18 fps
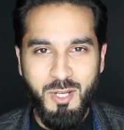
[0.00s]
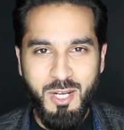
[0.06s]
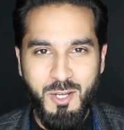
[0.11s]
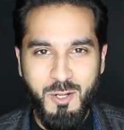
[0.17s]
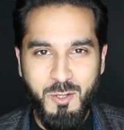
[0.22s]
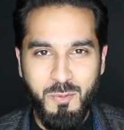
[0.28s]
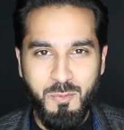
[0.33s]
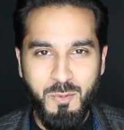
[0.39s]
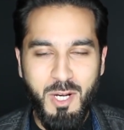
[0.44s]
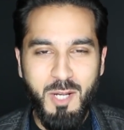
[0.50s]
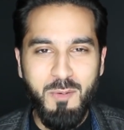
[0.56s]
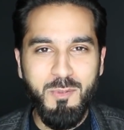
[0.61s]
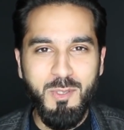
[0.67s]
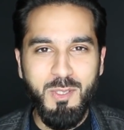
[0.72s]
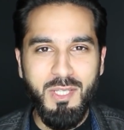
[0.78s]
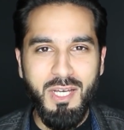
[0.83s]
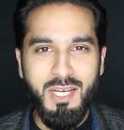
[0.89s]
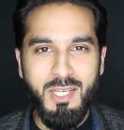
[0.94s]
alaikum wa
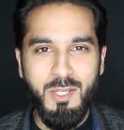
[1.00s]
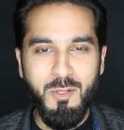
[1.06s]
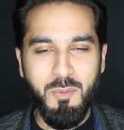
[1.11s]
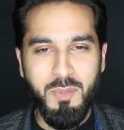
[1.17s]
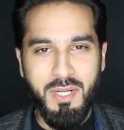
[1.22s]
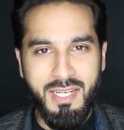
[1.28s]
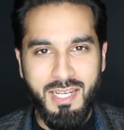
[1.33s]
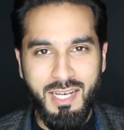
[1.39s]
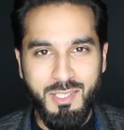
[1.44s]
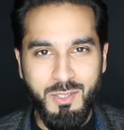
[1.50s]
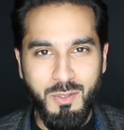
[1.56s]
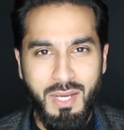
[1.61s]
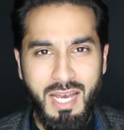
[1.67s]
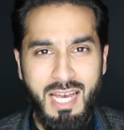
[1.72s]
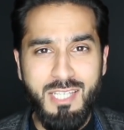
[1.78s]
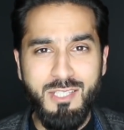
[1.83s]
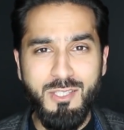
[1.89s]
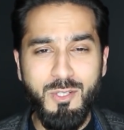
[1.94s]
rahmatullahi wa barakatuh.
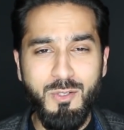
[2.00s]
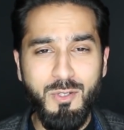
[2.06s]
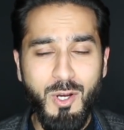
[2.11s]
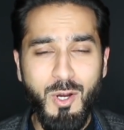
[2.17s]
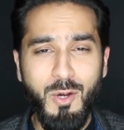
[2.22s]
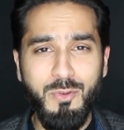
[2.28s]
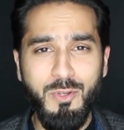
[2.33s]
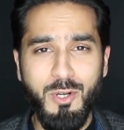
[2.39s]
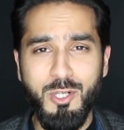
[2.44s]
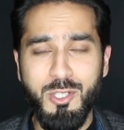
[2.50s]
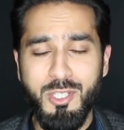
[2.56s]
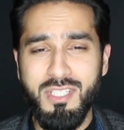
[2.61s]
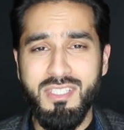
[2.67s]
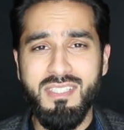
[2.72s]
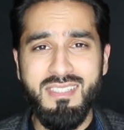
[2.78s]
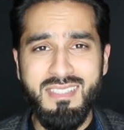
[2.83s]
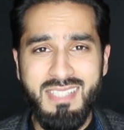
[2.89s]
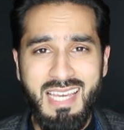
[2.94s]
As you know, there are
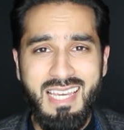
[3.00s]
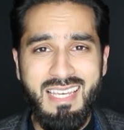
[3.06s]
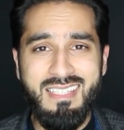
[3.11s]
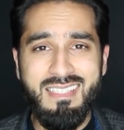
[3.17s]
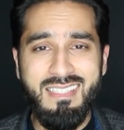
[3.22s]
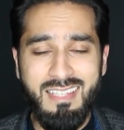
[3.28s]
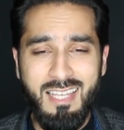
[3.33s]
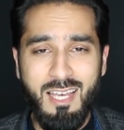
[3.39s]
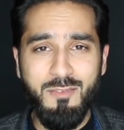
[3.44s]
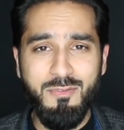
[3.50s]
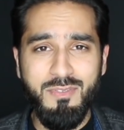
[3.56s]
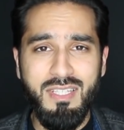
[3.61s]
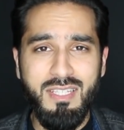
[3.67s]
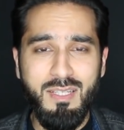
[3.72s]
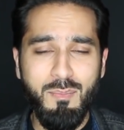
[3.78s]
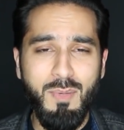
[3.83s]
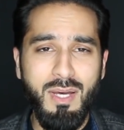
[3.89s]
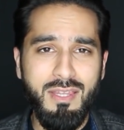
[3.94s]
just days left
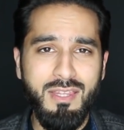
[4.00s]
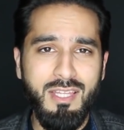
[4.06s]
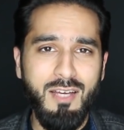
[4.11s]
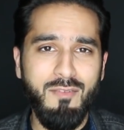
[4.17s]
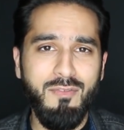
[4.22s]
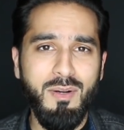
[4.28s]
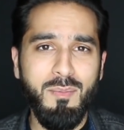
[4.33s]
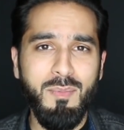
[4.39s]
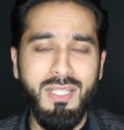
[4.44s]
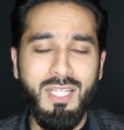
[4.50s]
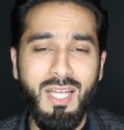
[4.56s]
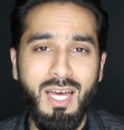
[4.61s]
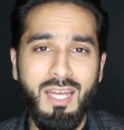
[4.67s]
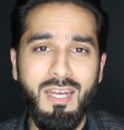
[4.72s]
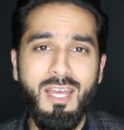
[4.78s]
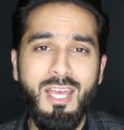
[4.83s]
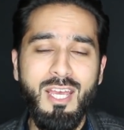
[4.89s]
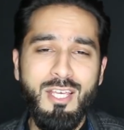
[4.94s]
in the month of
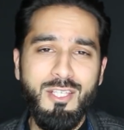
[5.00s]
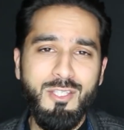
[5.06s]
Ramadan.